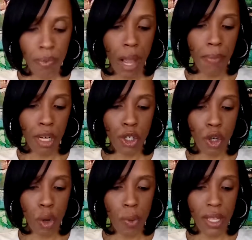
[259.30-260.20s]
I'm not
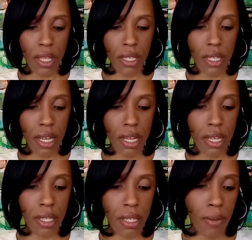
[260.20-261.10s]
sure what this
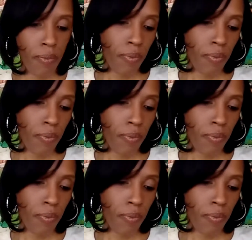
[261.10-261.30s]
is.